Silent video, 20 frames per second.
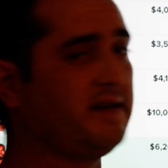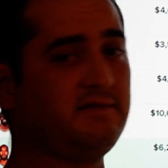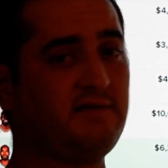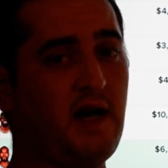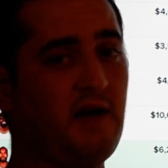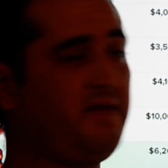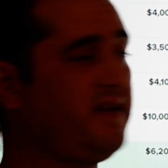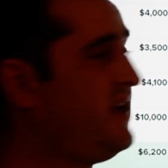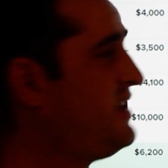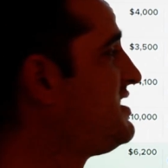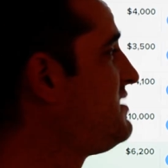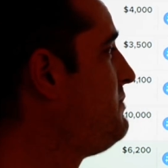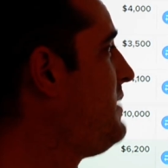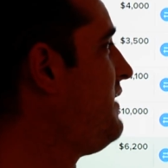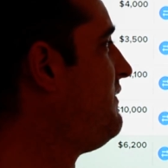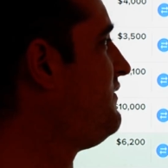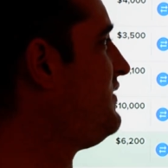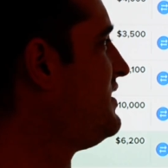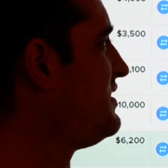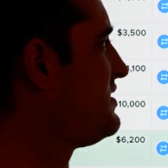at Love against
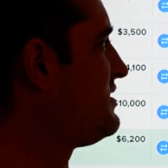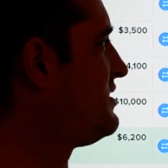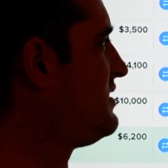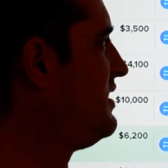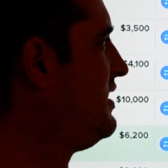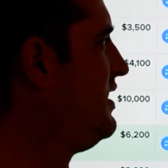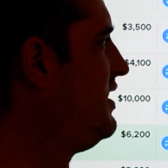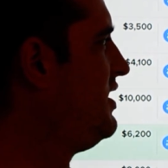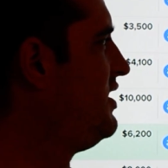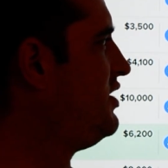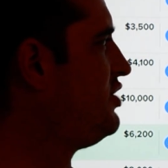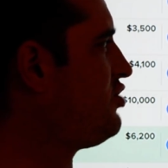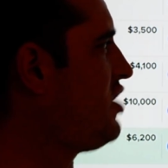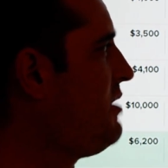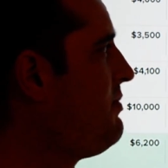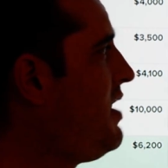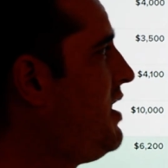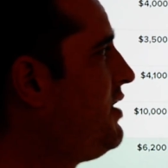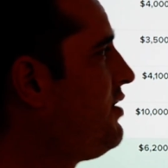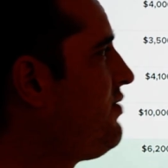Memphis.
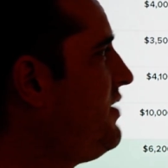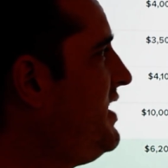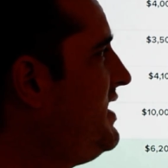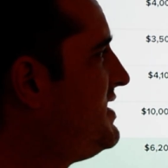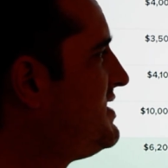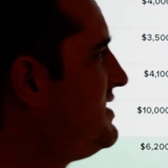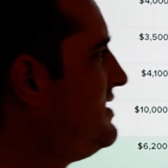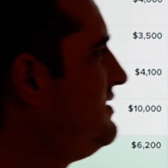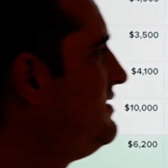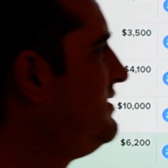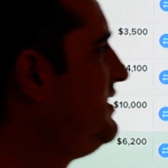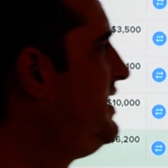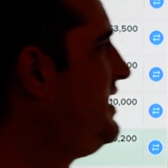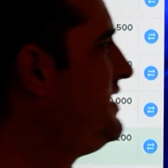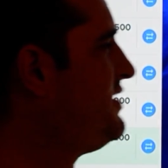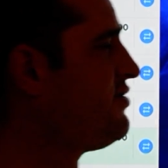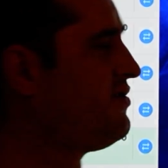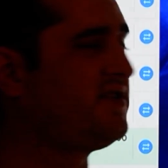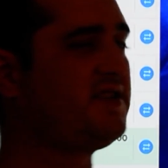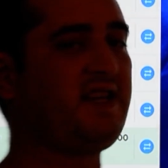Draymond Green is an
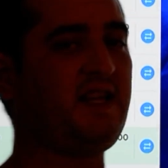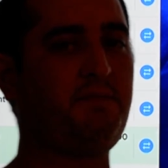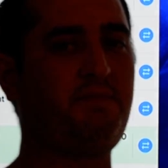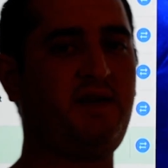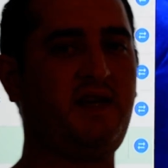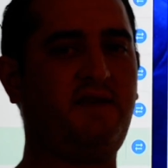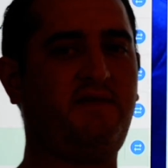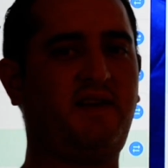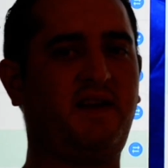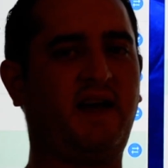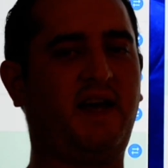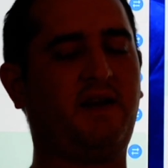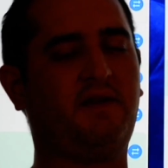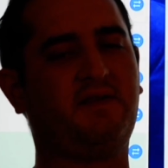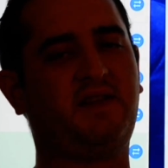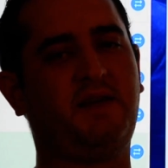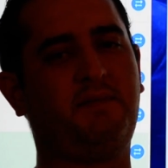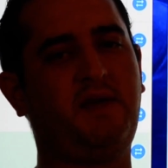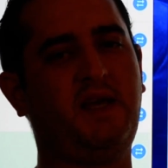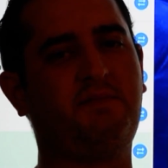interesting pivot. I don't
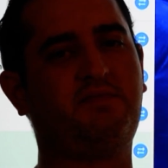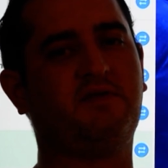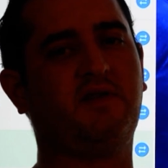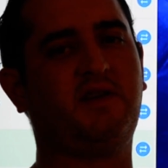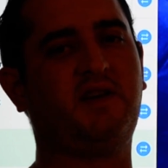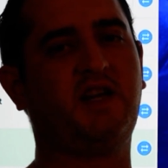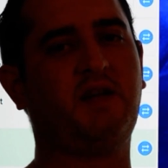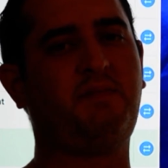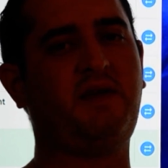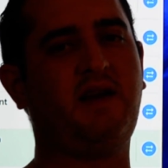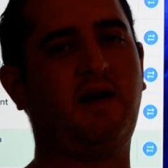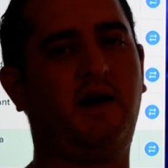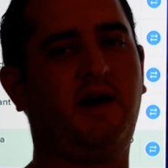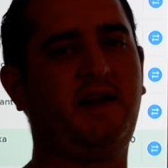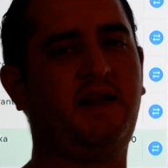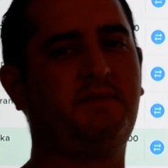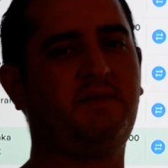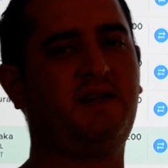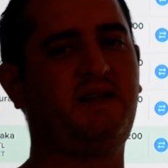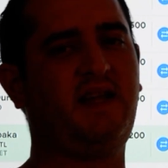think people are going to be
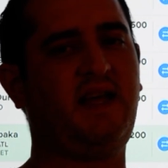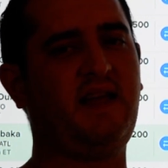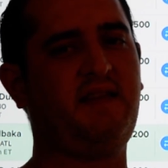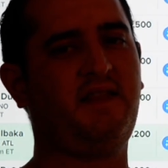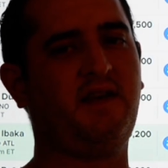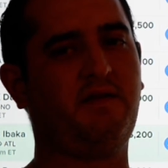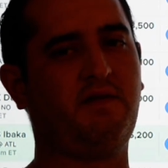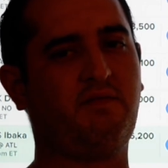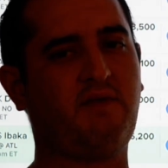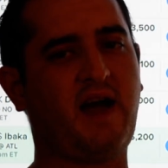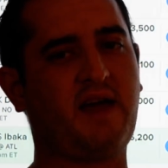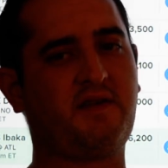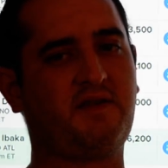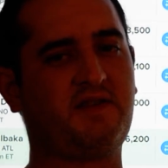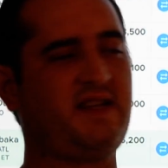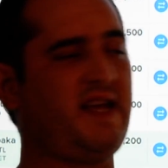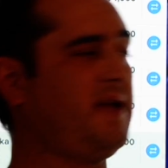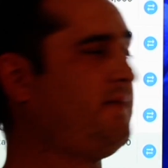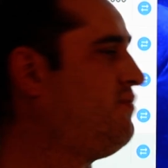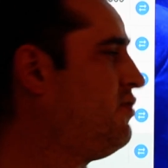on him today. They would rather
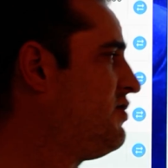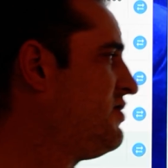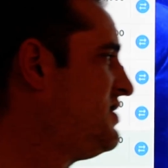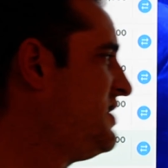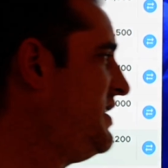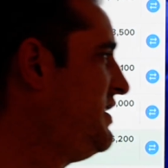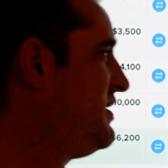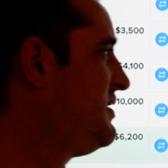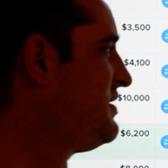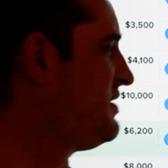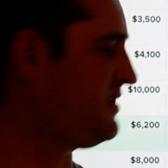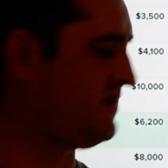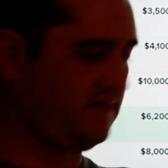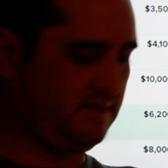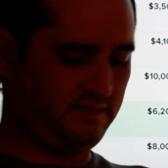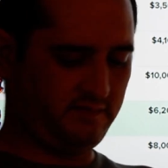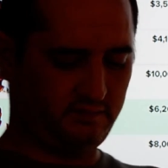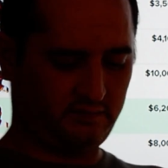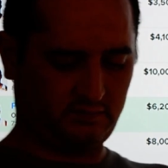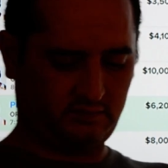take Porzingis,
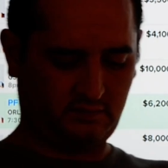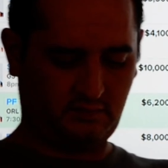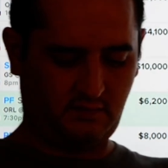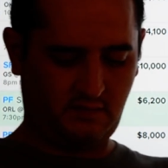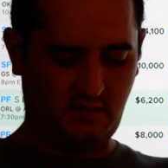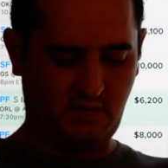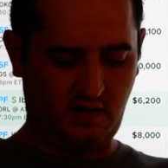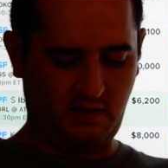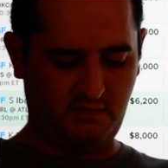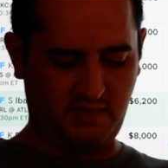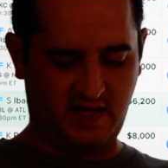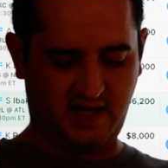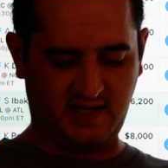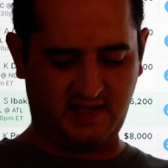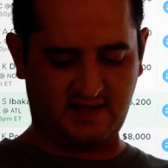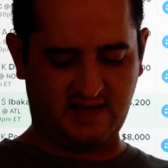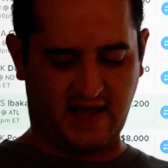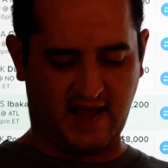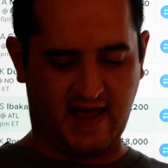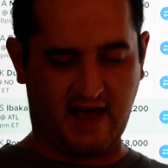
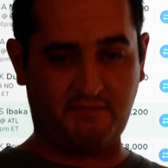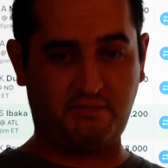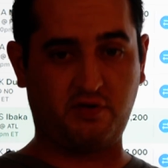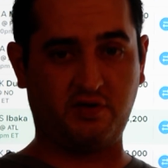because I have